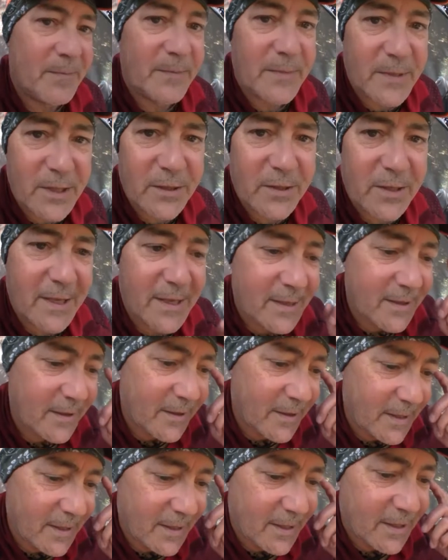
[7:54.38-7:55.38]
just kind of
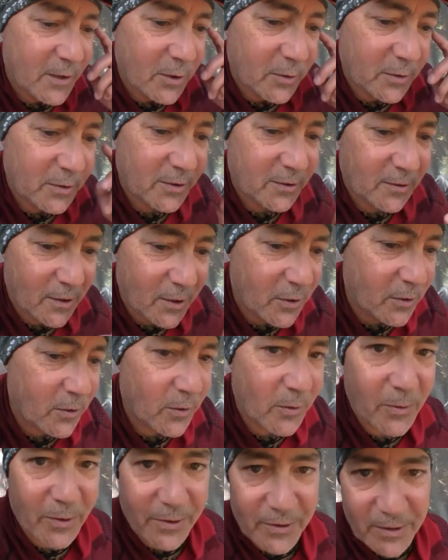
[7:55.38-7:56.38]
like go slow
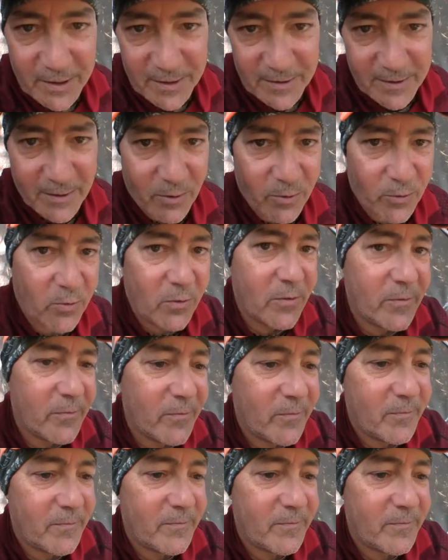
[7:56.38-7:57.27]
with this whole